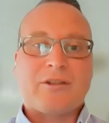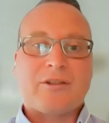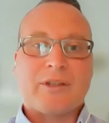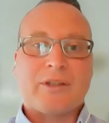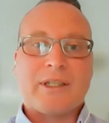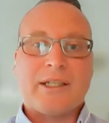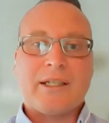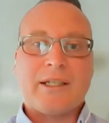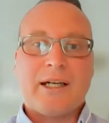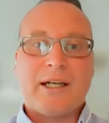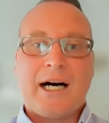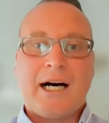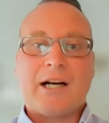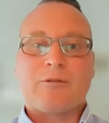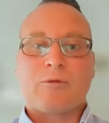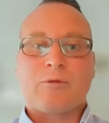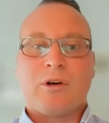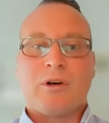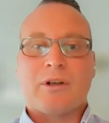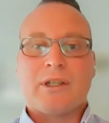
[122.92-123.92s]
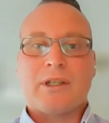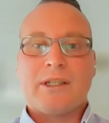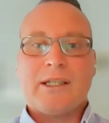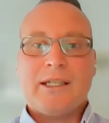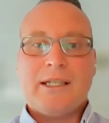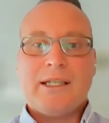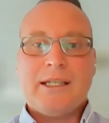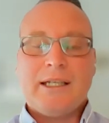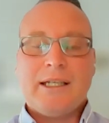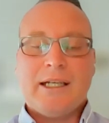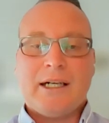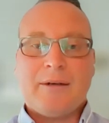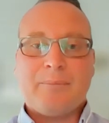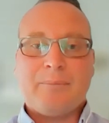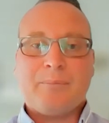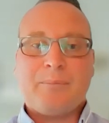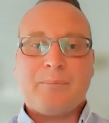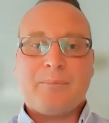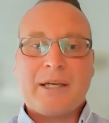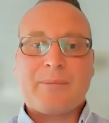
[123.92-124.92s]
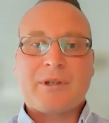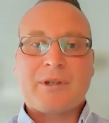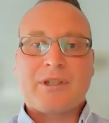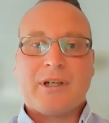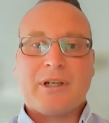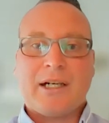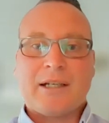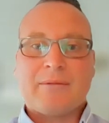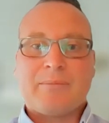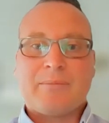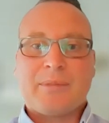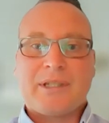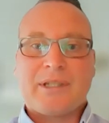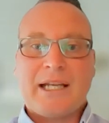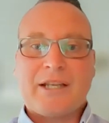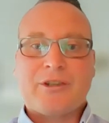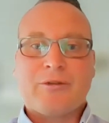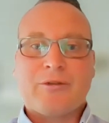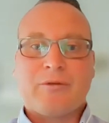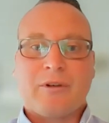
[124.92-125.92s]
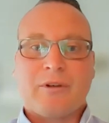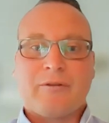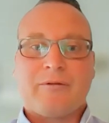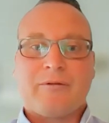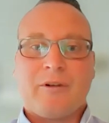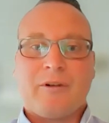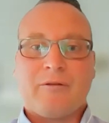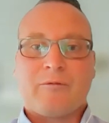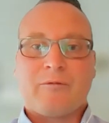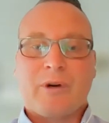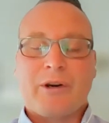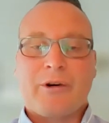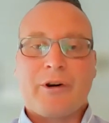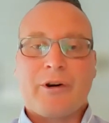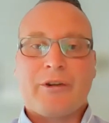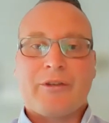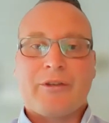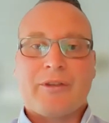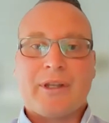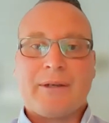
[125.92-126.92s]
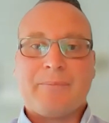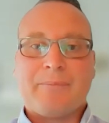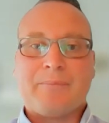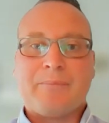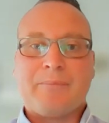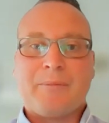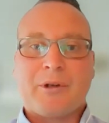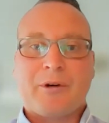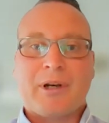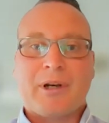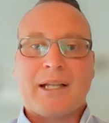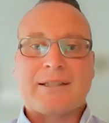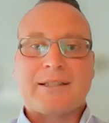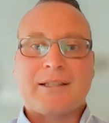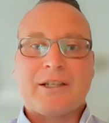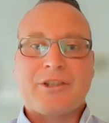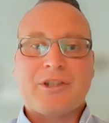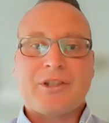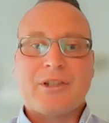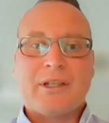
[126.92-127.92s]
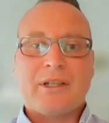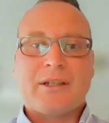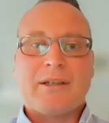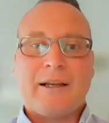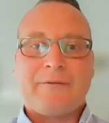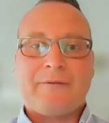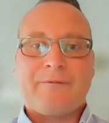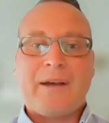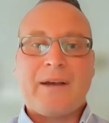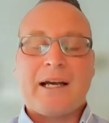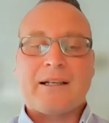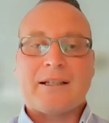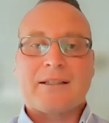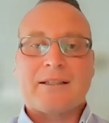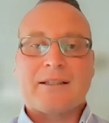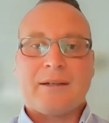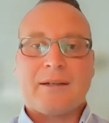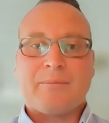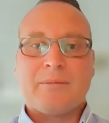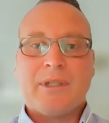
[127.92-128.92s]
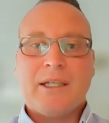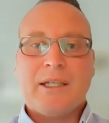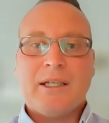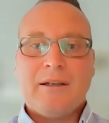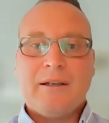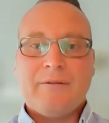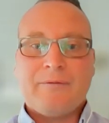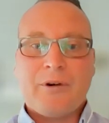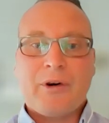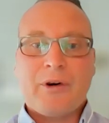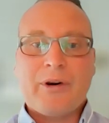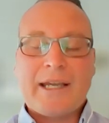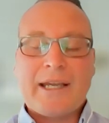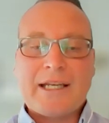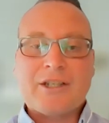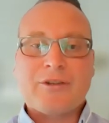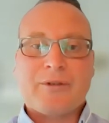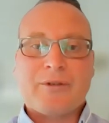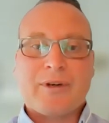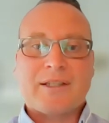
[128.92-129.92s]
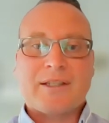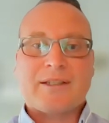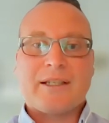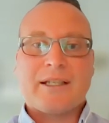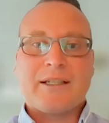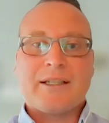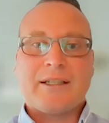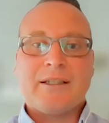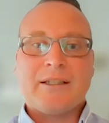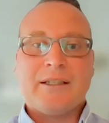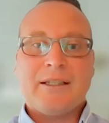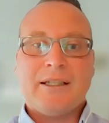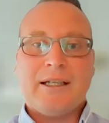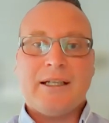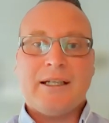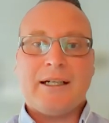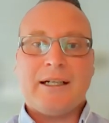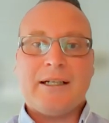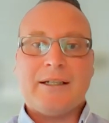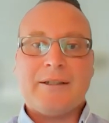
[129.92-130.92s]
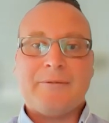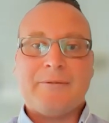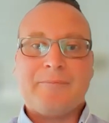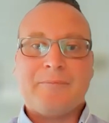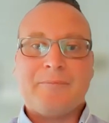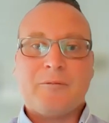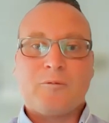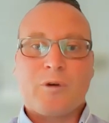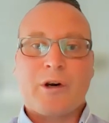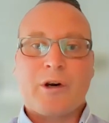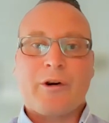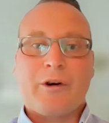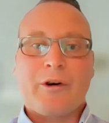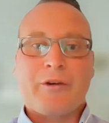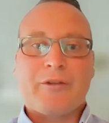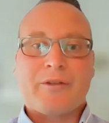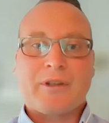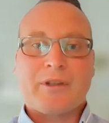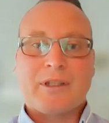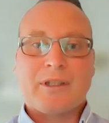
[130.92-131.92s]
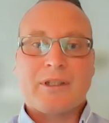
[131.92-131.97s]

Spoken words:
on the hard rock pegmatite potential of rare earth mineralization and founded some very interesting rare earth